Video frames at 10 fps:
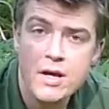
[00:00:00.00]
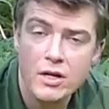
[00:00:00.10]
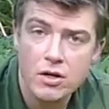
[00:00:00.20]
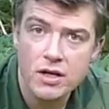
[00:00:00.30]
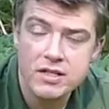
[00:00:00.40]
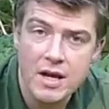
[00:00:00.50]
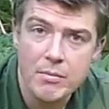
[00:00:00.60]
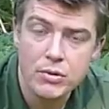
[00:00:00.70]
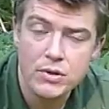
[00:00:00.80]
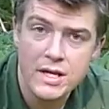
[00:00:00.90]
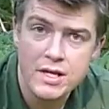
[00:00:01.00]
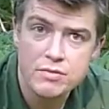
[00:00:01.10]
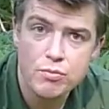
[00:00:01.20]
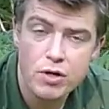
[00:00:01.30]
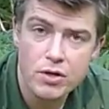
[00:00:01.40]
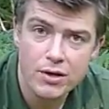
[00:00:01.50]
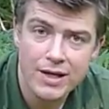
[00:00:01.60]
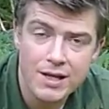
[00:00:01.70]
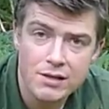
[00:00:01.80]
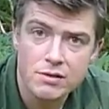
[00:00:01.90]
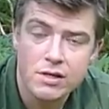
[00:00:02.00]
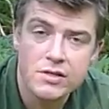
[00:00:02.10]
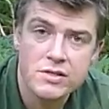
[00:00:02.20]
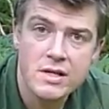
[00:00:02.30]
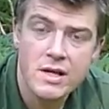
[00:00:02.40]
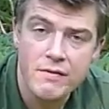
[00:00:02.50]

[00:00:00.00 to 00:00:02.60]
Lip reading: a good example is what your kettle does.